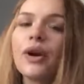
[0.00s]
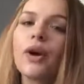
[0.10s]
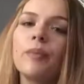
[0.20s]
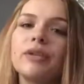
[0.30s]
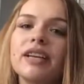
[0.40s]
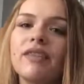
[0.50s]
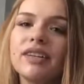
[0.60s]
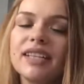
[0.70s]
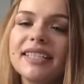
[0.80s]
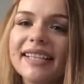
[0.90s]
I hope you have a
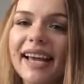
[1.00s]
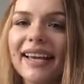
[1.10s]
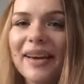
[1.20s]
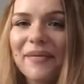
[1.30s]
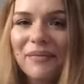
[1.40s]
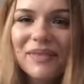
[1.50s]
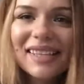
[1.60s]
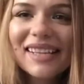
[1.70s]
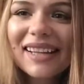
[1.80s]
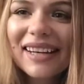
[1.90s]
good day.
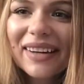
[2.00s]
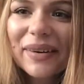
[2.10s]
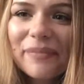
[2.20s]
See you later.